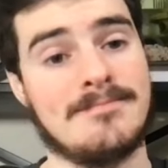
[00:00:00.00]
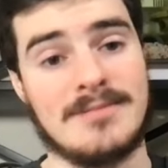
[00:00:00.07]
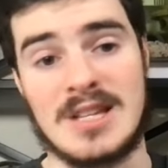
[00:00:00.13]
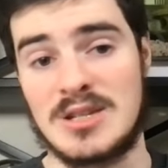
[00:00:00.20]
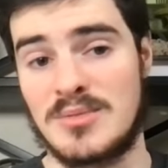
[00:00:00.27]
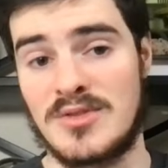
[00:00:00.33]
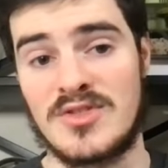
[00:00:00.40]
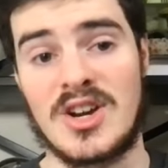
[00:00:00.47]

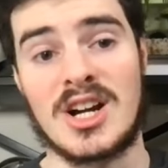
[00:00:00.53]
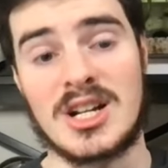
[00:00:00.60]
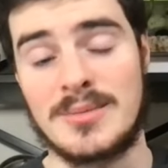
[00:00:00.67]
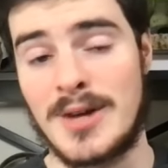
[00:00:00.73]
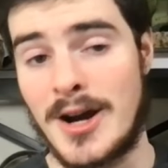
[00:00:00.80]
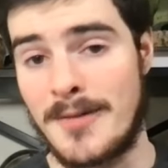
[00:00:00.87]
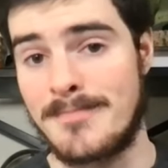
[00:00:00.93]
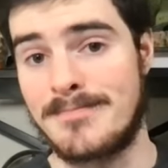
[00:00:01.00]
as we talked
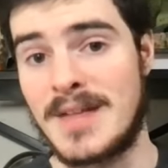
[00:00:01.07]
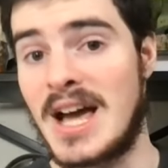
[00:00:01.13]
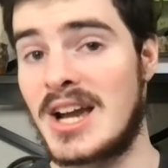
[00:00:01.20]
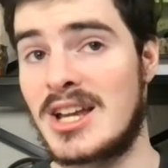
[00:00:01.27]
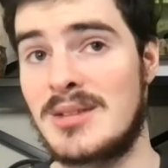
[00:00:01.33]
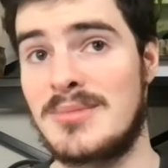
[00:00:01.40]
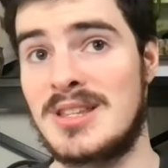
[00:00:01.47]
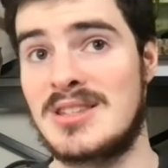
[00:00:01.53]
about, not
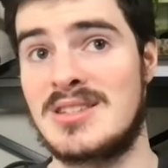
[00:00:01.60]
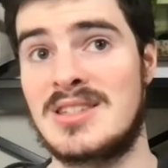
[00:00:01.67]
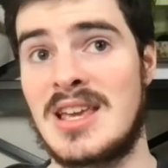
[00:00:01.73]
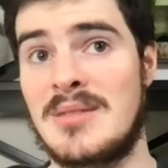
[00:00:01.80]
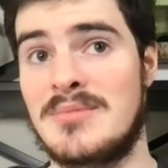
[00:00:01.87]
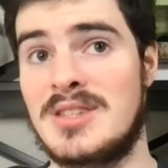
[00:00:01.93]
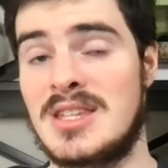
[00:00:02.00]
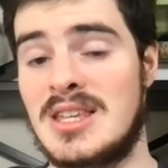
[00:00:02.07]
going to be the
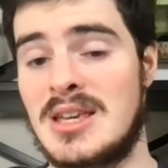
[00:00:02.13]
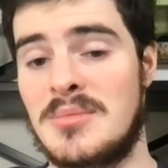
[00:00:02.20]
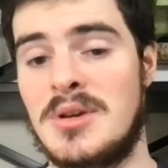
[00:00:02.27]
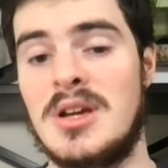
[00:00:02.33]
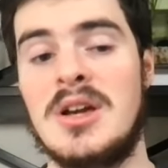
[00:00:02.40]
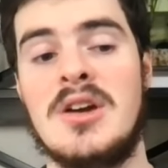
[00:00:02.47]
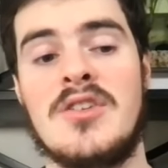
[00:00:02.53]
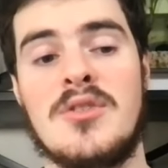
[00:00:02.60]
same team
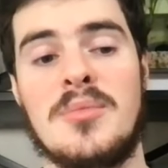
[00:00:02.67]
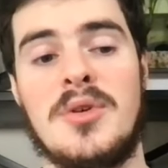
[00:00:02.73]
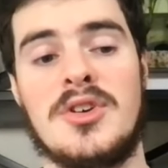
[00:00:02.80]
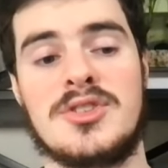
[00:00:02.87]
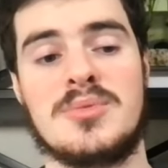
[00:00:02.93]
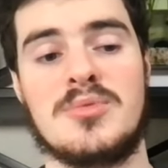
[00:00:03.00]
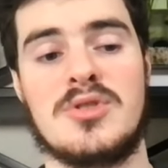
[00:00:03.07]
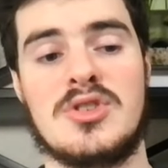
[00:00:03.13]
for
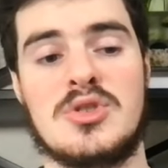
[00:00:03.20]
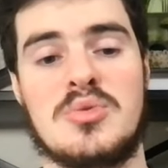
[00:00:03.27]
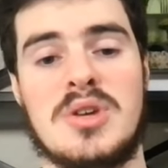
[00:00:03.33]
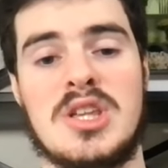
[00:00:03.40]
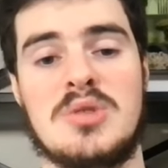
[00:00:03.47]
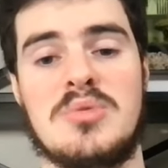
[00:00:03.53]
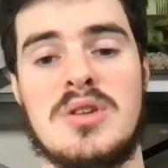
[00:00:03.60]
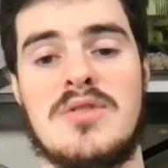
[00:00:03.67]
Baltimore in
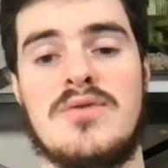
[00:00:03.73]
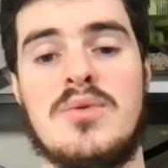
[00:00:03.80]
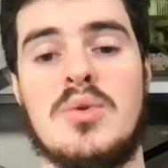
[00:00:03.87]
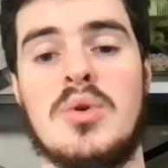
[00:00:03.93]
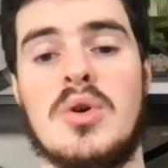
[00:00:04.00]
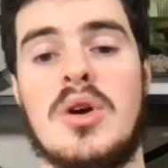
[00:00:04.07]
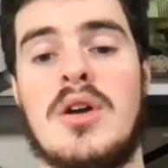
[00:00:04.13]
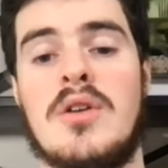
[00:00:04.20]

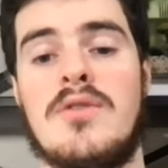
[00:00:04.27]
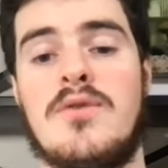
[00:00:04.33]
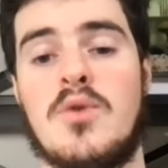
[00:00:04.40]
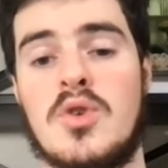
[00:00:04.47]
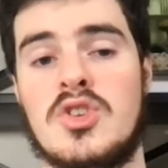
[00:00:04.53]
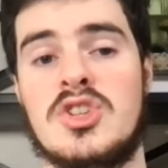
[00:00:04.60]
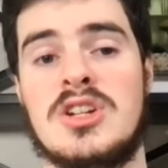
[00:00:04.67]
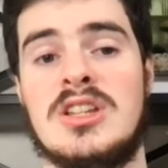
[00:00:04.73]
2024,
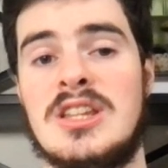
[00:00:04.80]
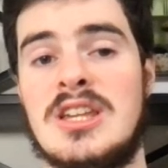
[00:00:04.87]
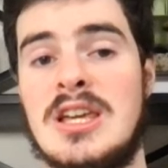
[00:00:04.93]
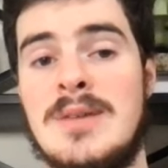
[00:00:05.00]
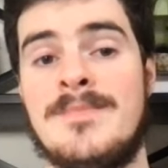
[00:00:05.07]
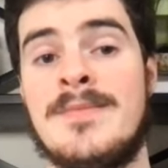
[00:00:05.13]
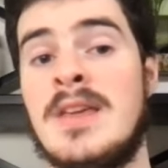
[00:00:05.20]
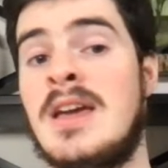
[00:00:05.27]

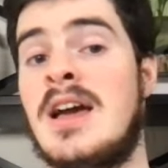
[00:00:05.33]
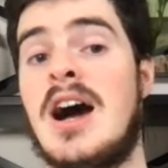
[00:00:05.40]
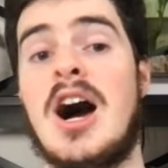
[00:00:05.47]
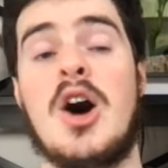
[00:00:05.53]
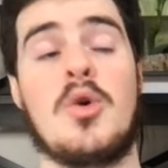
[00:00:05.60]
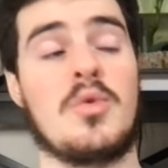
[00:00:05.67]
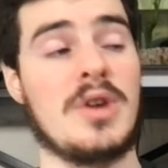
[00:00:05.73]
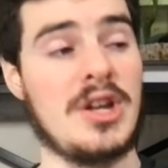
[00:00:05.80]
unfortunately.
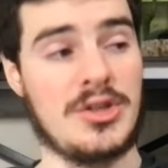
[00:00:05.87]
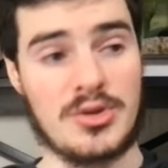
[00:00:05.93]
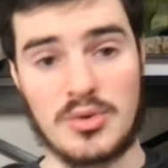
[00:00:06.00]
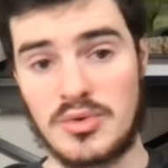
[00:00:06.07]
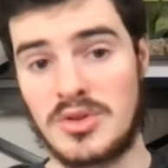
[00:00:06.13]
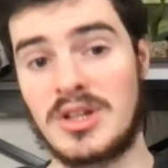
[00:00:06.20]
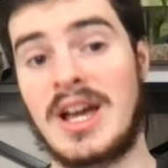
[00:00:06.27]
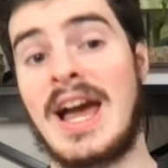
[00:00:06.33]
I'll read
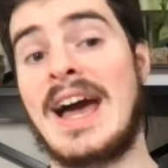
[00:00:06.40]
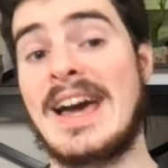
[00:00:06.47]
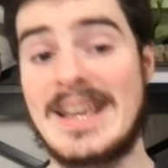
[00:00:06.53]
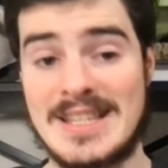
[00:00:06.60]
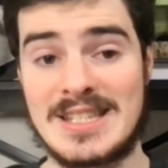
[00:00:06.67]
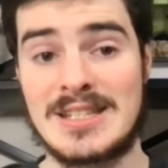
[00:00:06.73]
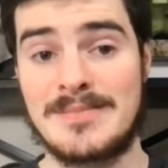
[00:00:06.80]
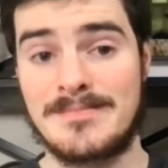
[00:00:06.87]
through the
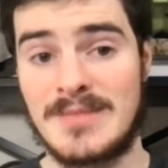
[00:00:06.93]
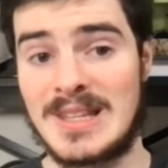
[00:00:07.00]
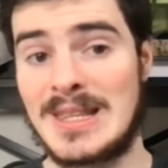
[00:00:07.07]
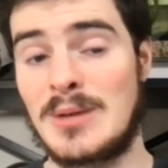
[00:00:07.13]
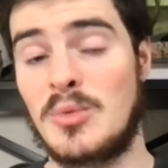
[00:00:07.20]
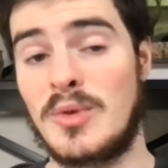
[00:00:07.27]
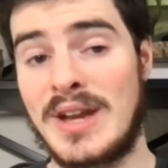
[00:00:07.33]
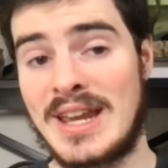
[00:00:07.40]
guys and
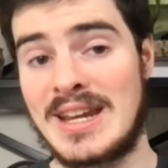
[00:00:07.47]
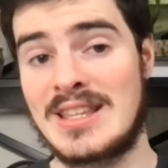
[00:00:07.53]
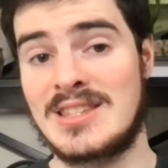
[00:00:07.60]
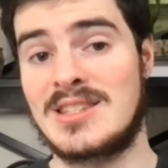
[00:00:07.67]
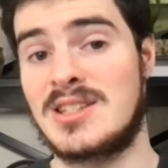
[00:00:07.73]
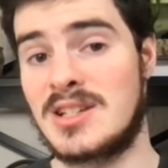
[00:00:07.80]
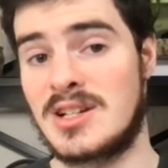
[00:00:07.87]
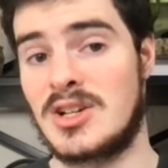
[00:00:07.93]
then we'll get
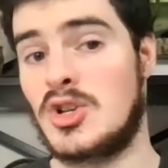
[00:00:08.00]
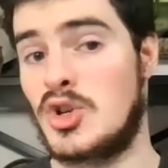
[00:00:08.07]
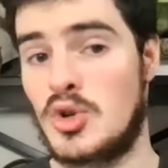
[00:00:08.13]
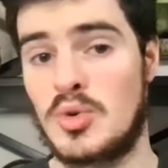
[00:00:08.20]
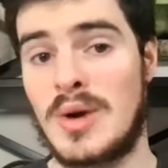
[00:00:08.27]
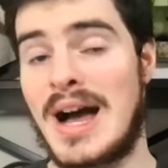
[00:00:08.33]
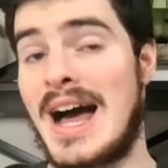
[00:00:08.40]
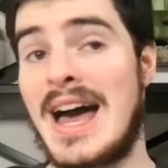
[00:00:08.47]
into
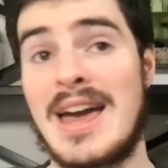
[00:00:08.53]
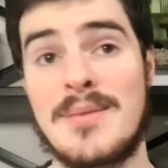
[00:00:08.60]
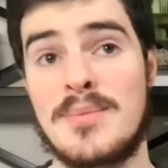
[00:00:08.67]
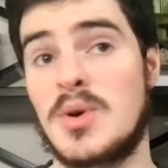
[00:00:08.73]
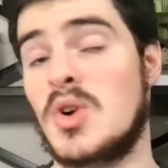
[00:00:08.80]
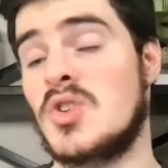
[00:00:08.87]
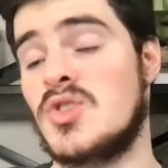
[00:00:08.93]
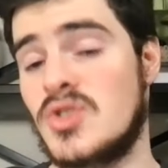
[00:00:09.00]
who I
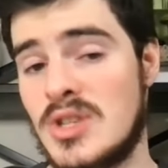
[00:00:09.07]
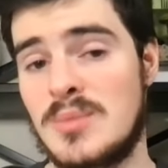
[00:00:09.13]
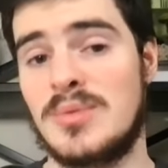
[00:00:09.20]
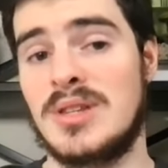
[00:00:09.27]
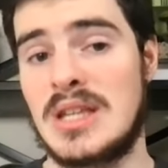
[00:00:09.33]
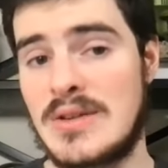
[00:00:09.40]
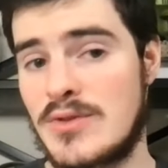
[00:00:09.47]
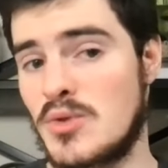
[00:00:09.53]
personally
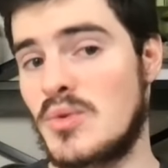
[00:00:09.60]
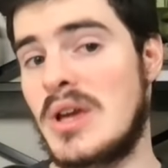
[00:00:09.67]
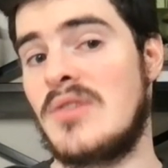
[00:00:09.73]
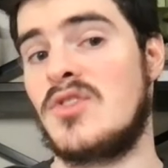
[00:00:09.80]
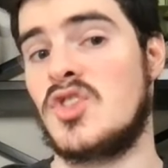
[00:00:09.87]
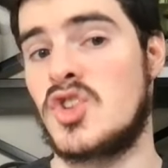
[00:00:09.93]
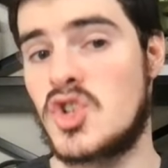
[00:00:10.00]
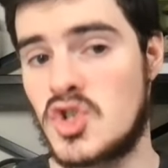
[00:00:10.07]
believe the
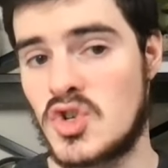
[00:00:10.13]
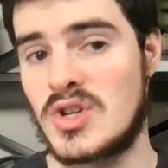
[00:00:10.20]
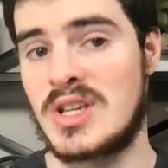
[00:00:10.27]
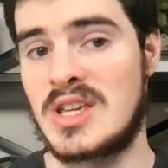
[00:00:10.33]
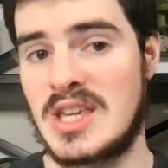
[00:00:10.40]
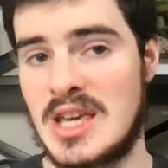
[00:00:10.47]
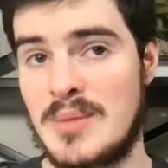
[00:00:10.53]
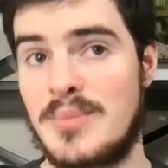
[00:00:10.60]
Ravens should
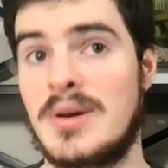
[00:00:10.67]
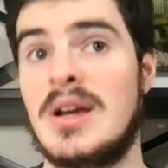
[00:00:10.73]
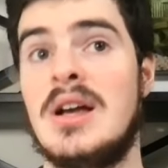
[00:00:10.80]
keep.